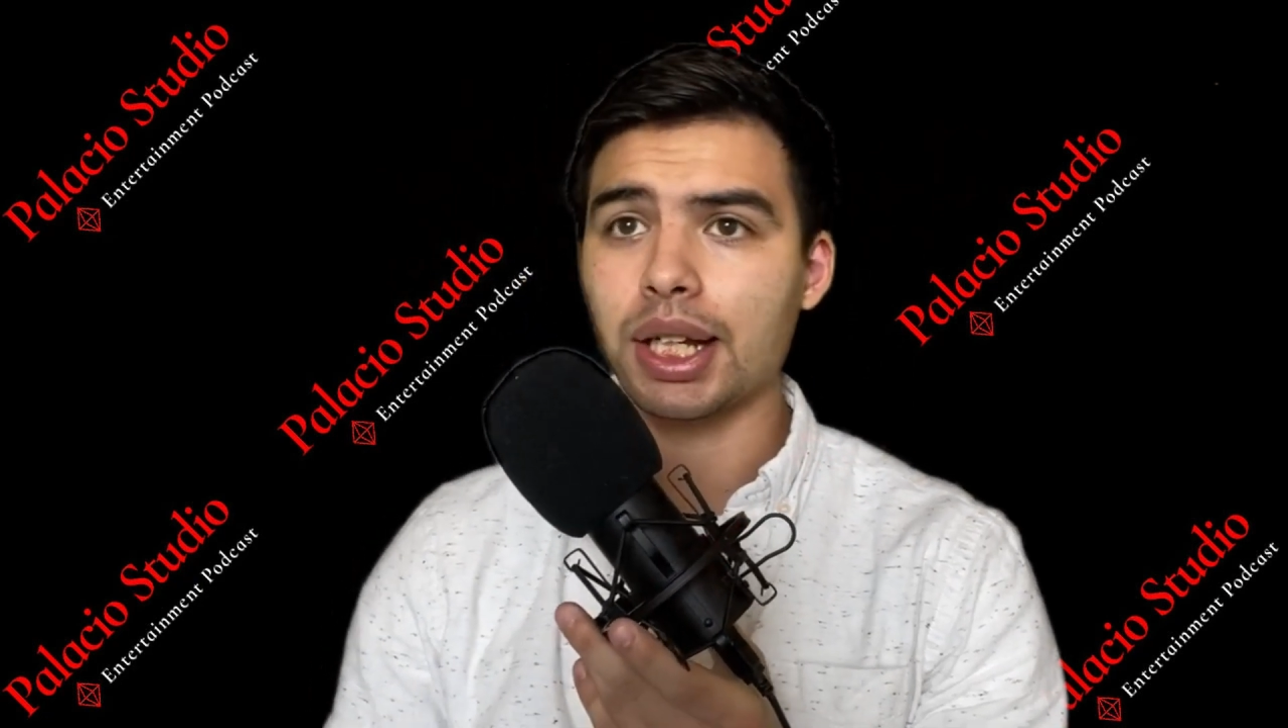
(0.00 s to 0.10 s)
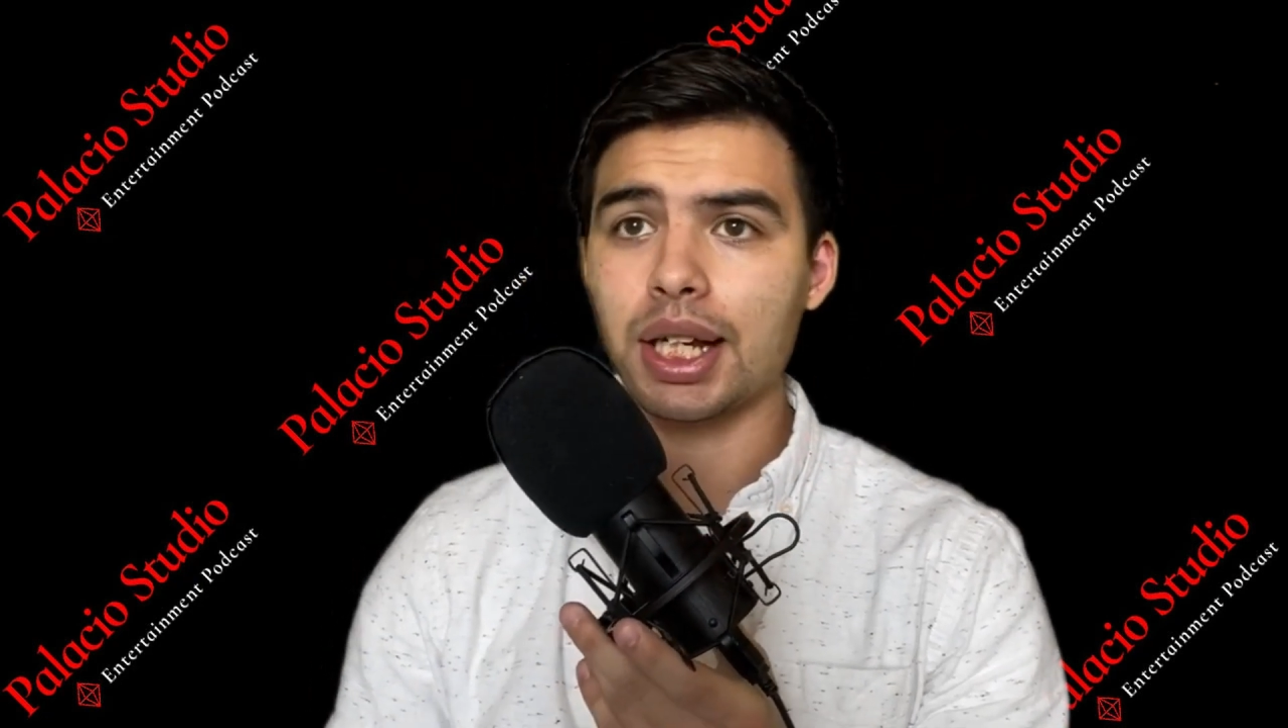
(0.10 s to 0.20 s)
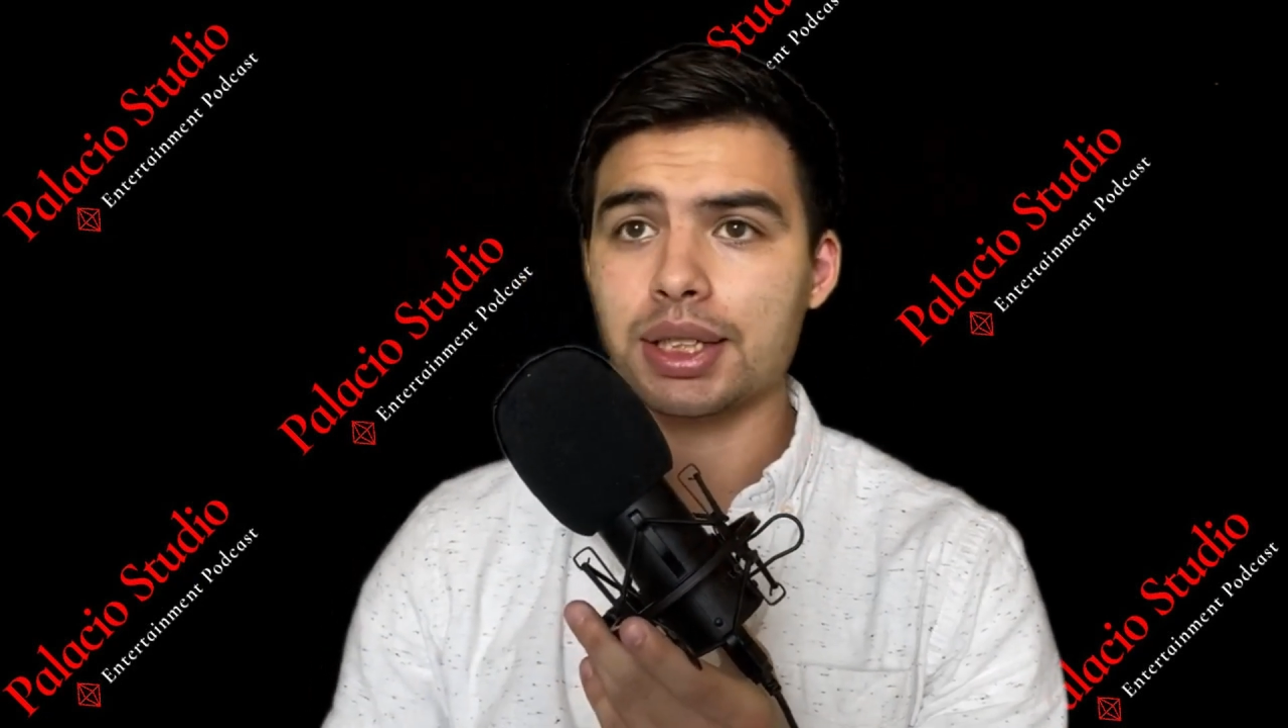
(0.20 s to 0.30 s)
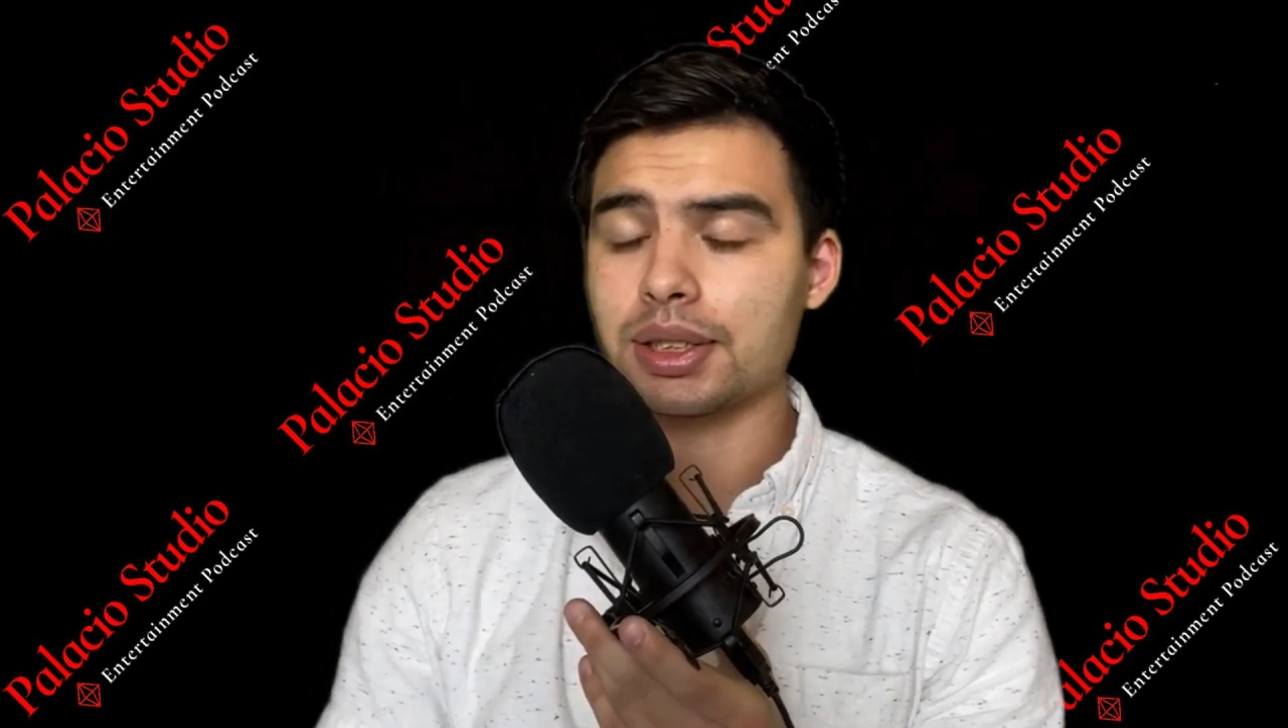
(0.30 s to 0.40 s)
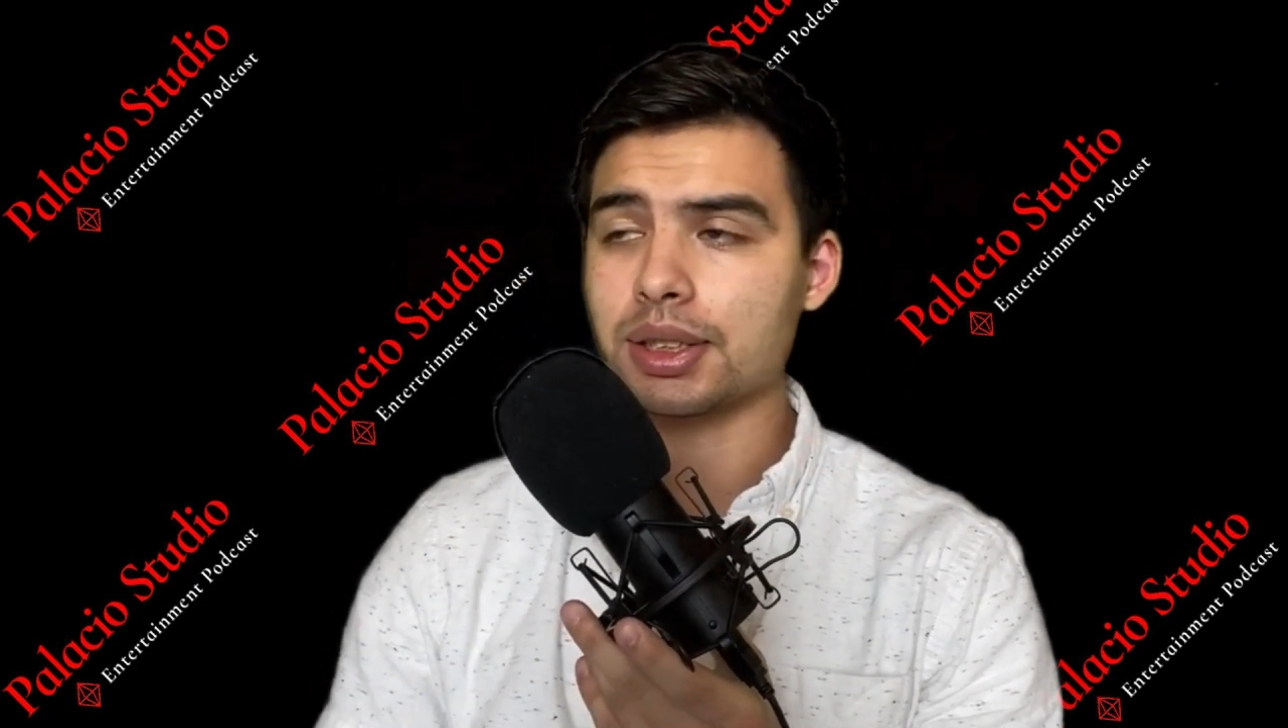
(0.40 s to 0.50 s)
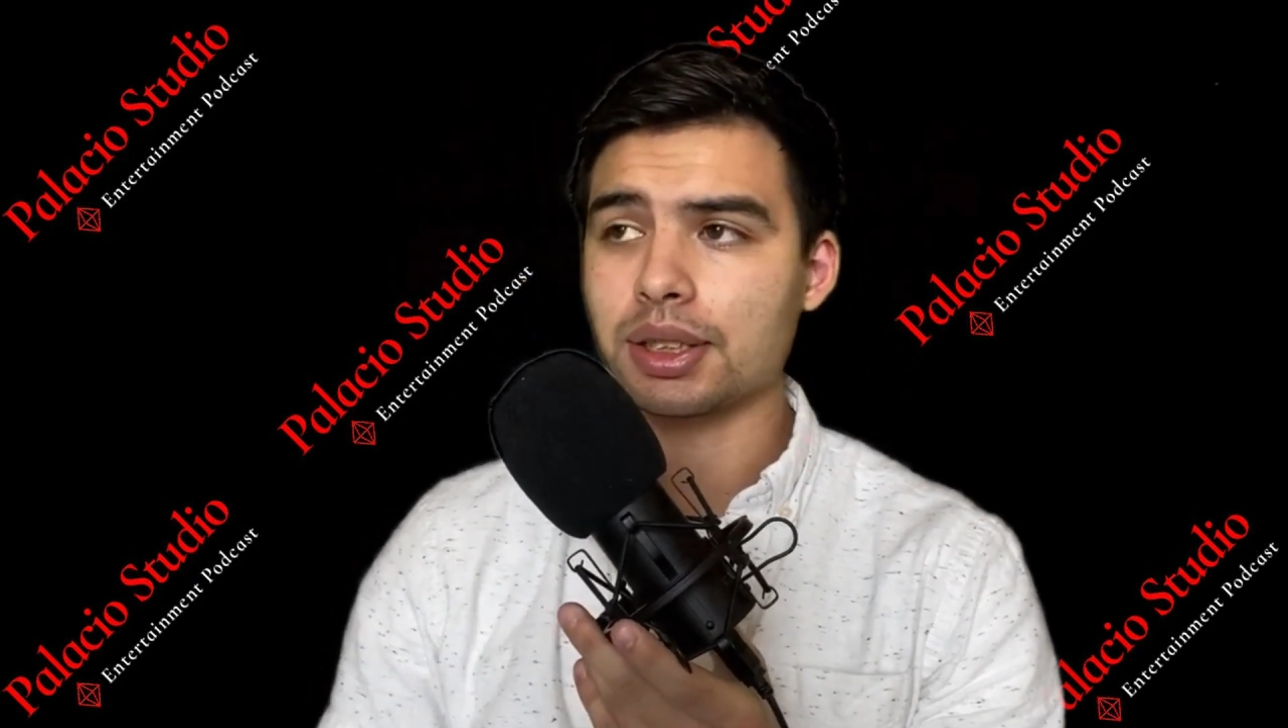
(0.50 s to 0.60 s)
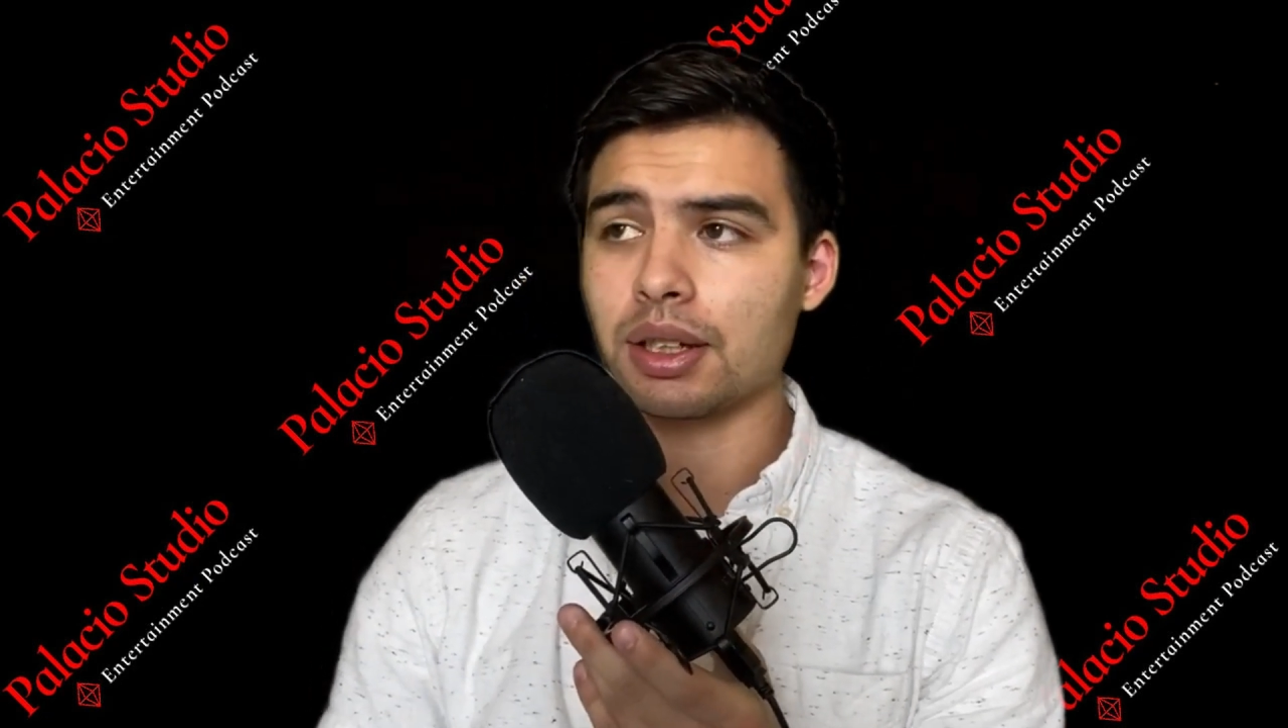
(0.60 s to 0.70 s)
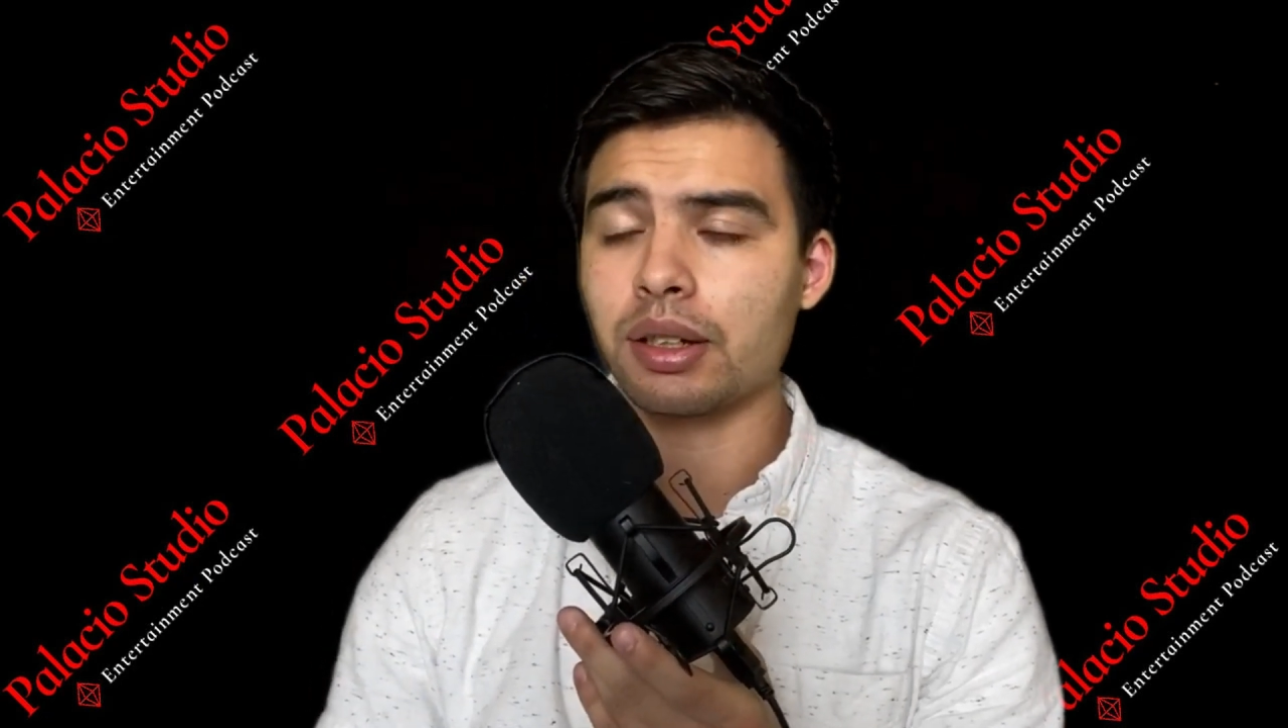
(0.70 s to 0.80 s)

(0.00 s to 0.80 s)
cast does